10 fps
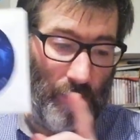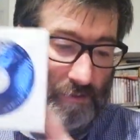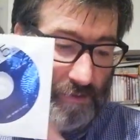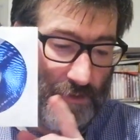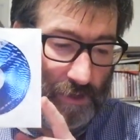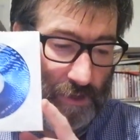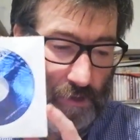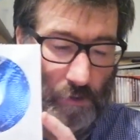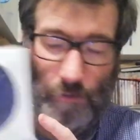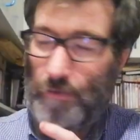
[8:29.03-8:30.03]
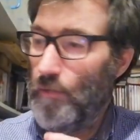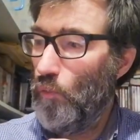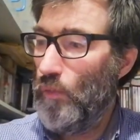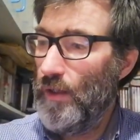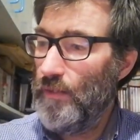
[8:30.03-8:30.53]
a cd
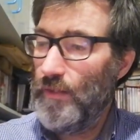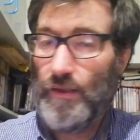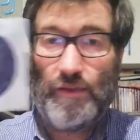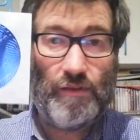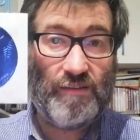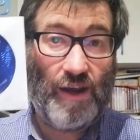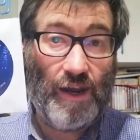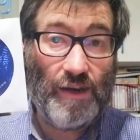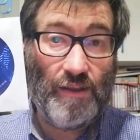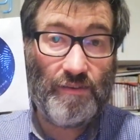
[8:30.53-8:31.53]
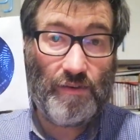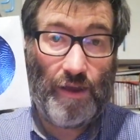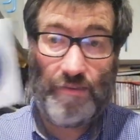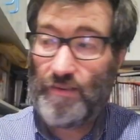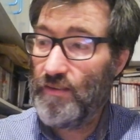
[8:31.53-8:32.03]
with chinese
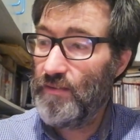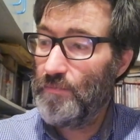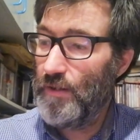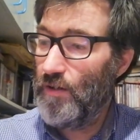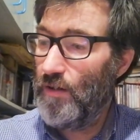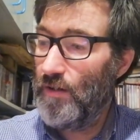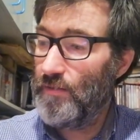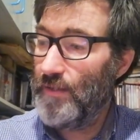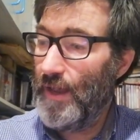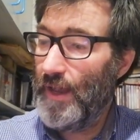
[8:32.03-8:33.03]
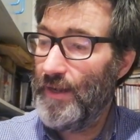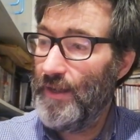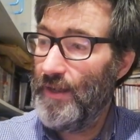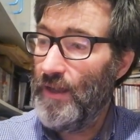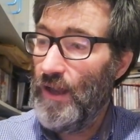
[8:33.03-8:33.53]
classes because
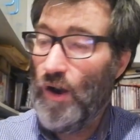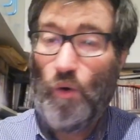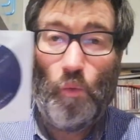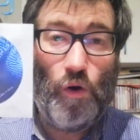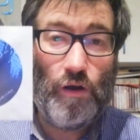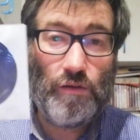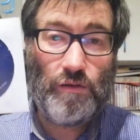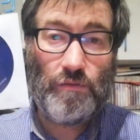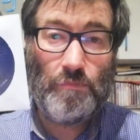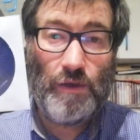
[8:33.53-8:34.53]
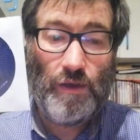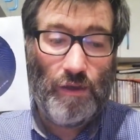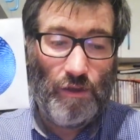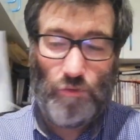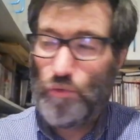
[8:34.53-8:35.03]
anna want me
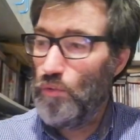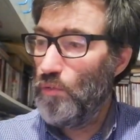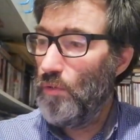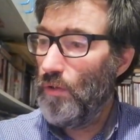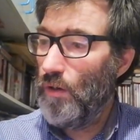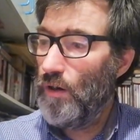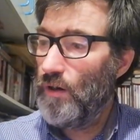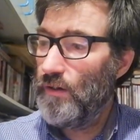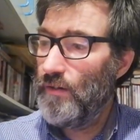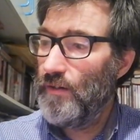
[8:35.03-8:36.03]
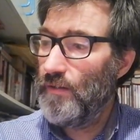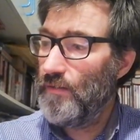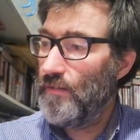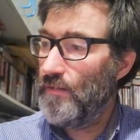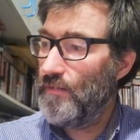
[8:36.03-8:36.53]
to learn
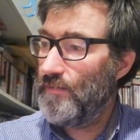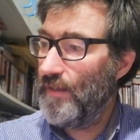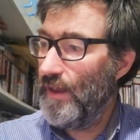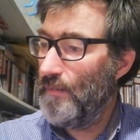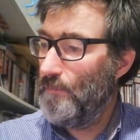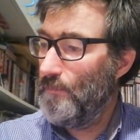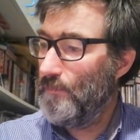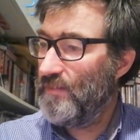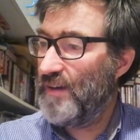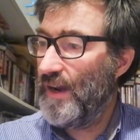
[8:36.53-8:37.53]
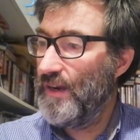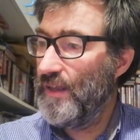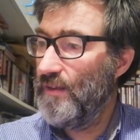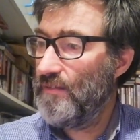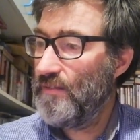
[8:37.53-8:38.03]
some
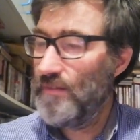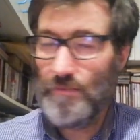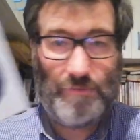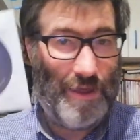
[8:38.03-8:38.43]
Chinese.